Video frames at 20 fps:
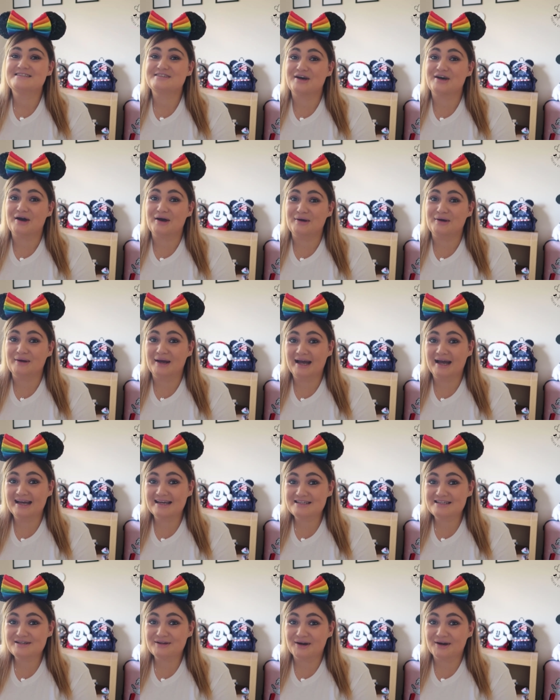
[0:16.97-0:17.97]
So,
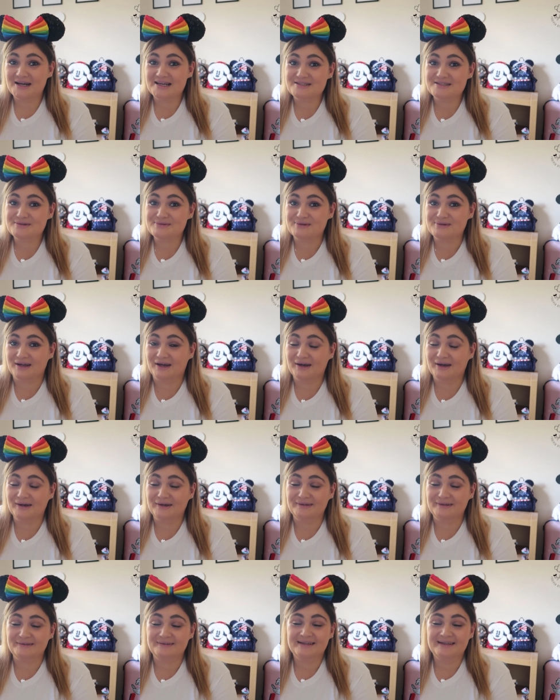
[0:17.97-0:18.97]
as you guys all know,
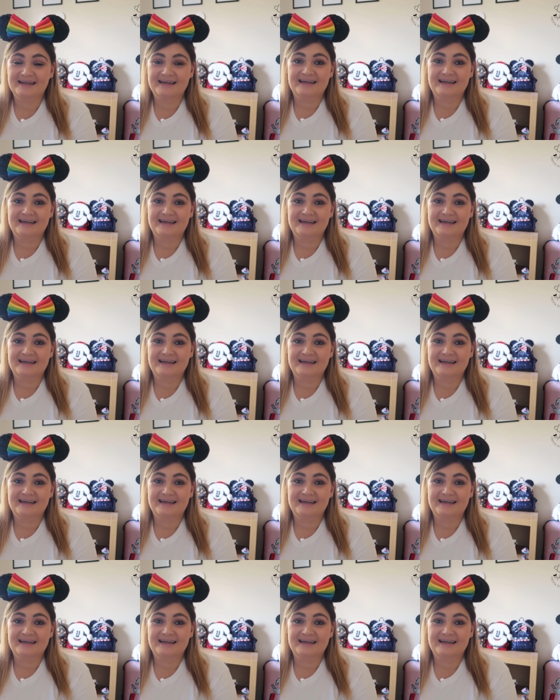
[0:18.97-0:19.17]
I